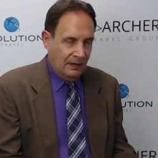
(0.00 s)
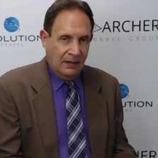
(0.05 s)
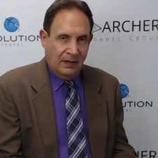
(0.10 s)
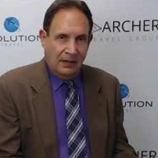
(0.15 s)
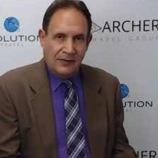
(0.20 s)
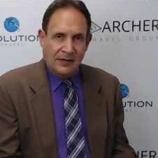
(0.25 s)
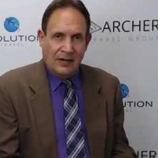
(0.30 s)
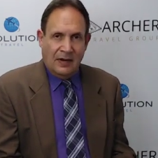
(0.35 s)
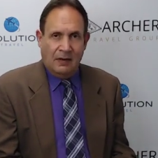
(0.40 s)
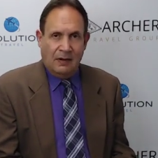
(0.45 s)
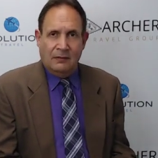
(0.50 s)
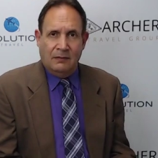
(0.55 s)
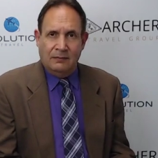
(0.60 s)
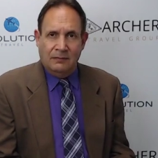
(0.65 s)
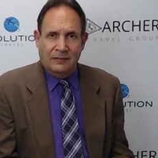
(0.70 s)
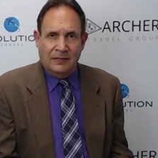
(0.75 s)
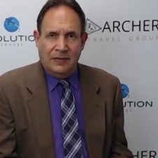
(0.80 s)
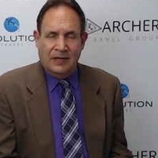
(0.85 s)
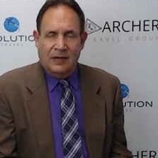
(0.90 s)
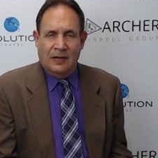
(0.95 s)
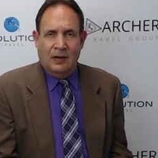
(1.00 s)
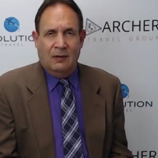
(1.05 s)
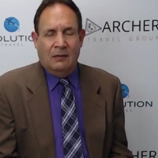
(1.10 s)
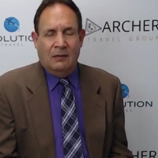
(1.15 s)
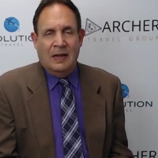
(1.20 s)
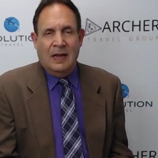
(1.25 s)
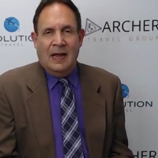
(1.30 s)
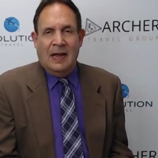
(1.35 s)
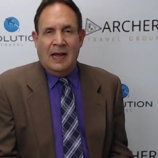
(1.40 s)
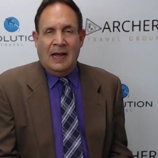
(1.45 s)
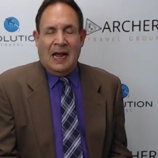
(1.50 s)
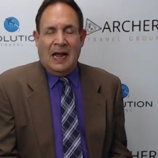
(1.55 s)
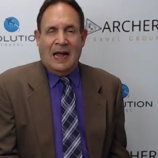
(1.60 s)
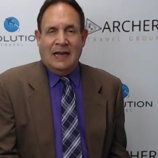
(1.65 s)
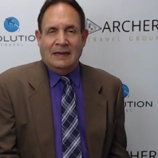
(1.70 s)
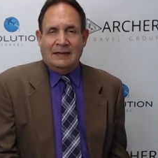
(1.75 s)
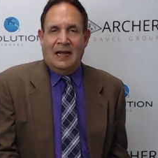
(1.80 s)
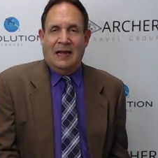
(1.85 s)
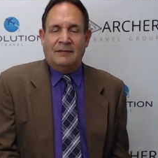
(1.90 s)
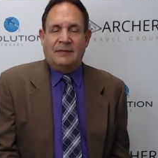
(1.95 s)
So, you know,
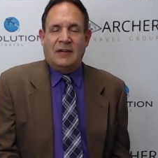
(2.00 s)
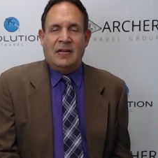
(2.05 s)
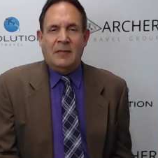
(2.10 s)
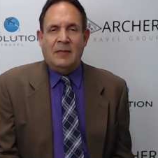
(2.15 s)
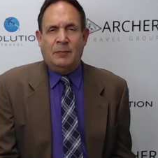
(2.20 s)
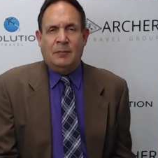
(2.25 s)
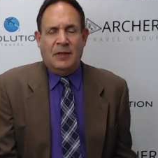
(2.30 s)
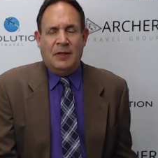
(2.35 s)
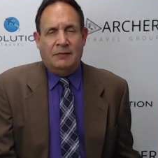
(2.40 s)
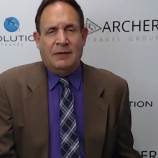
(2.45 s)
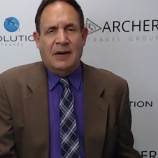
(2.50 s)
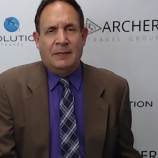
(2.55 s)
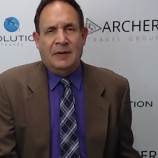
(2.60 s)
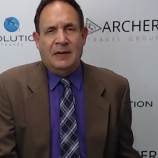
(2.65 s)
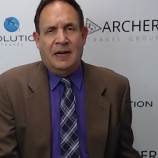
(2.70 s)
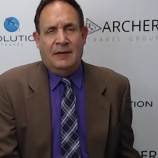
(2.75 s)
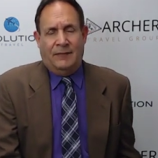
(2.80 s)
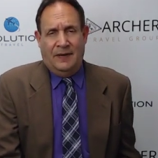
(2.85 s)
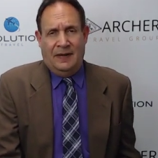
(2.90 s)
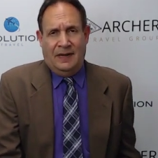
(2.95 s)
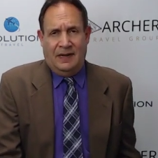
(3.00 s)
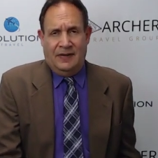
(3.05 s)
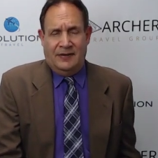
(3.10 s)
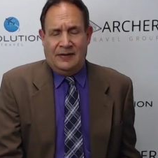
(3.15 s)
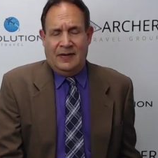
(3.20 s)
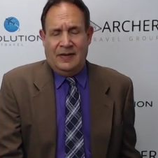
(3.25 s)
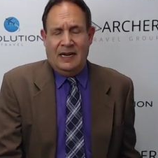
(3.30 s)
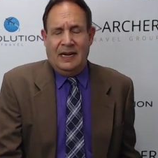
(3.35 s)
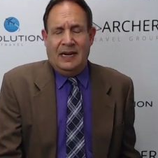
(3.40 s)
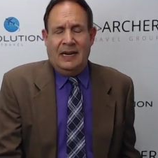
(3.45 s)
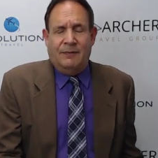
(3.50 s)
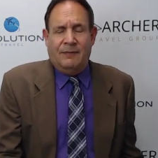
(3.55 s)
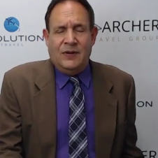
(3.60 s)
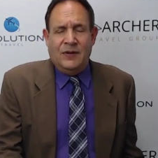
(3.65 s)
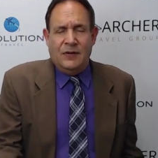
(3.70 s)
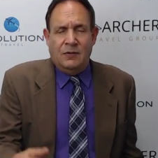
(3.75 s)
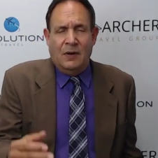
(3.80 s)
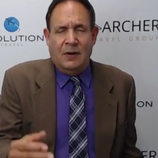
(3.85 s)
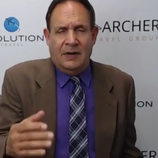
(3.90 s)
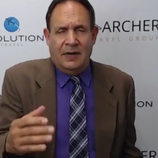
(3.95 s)
I, come up with a remedy for this. If
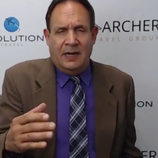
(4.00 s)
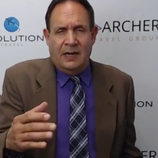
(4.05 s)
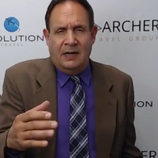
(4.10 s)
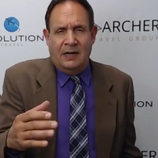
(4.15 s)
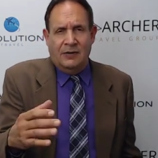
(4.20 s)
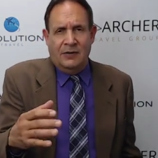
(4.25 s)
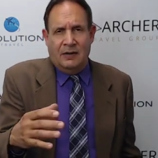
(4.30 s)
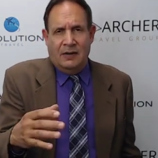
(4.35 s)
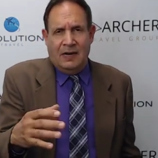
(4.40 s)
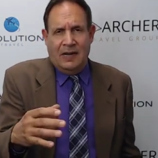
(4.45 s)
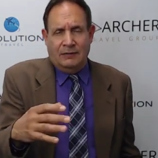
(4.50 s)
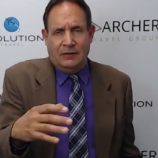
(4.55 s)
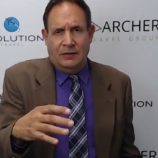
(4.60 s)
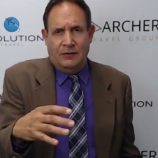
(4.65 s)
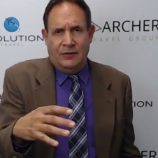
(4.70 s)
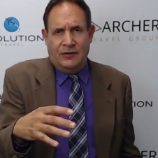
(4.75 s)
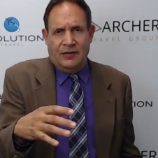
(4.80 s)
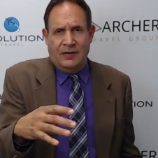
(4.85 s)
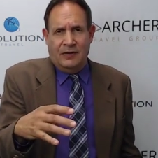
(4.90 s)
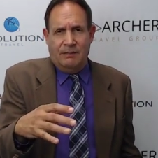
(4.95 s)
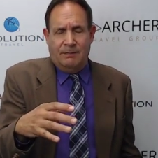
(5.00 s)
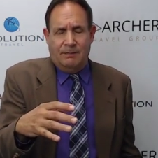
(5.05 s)
you are in your evolution